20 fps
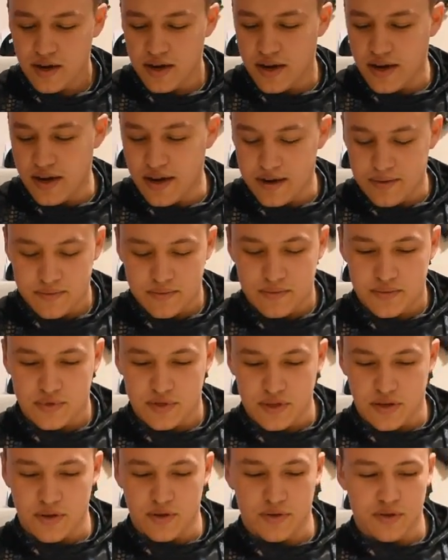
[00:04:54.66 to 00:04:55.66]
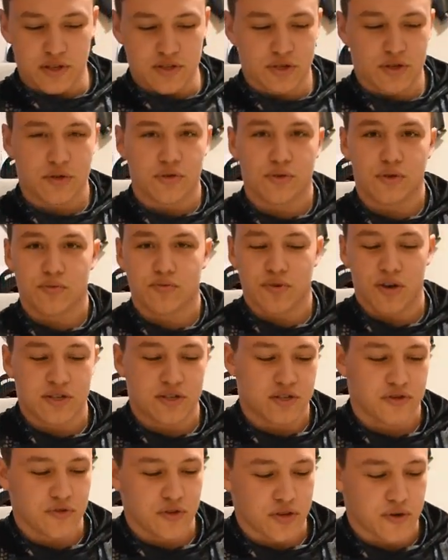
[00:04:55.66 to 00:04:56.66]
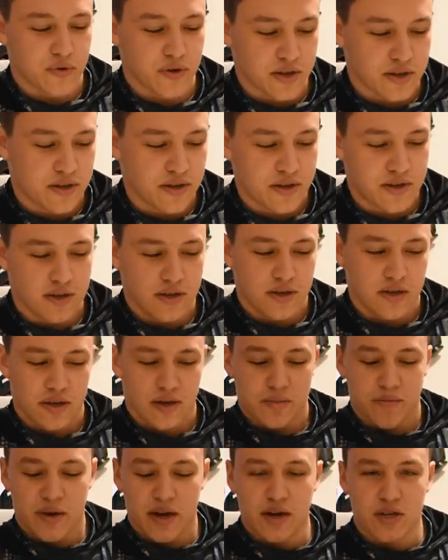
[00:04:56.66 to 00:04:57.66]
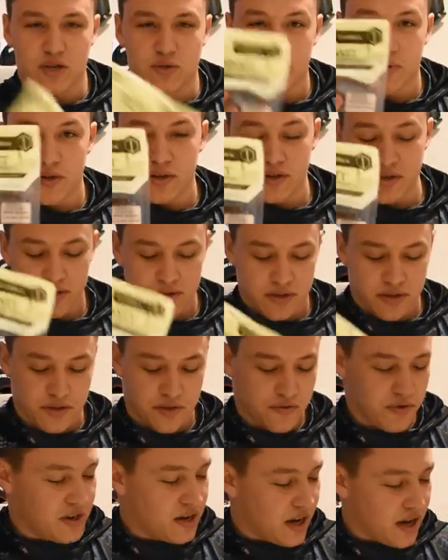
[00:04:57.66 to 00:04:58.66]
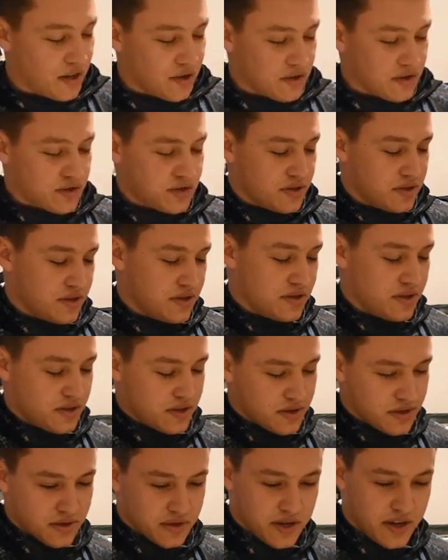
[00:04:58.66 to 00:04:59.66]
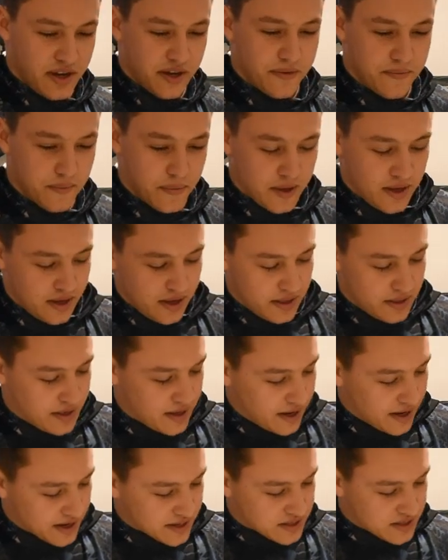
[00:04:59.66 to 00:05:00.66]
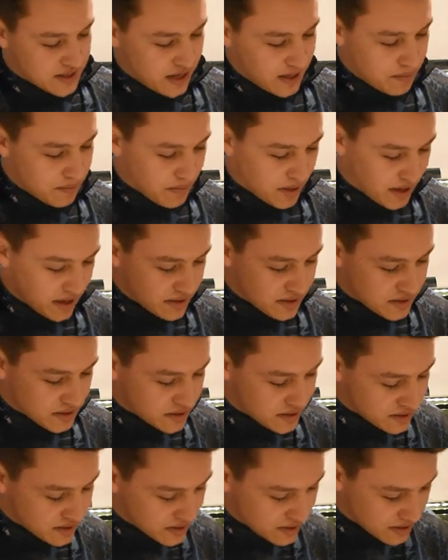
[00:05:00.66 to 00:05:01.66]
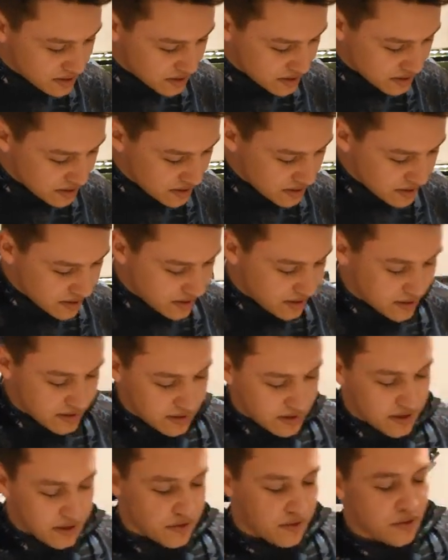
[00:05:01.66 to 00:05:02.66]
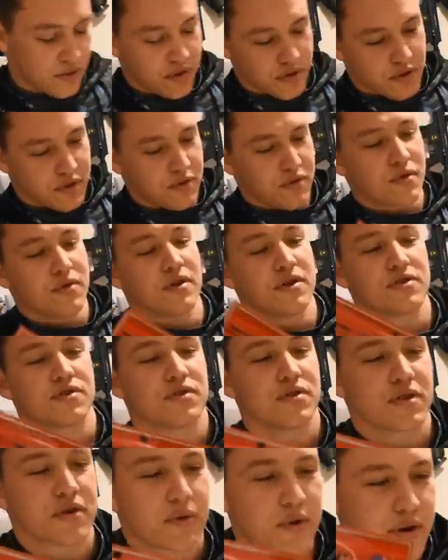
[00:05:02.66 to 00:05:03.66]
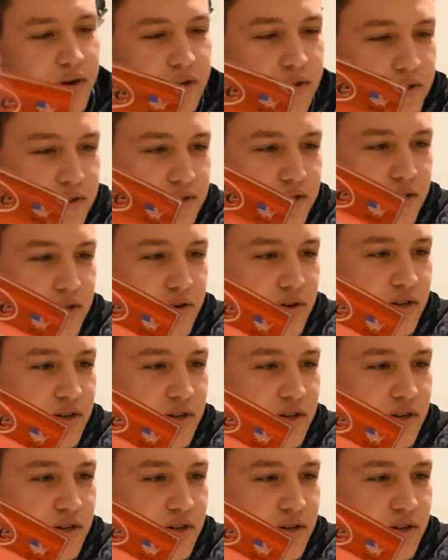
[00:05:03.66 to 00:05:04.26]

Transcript: Alright, so let's go through the prices really quick. Biospawn, $3. Okay. The Excite baits If I could look through this really quick, this is like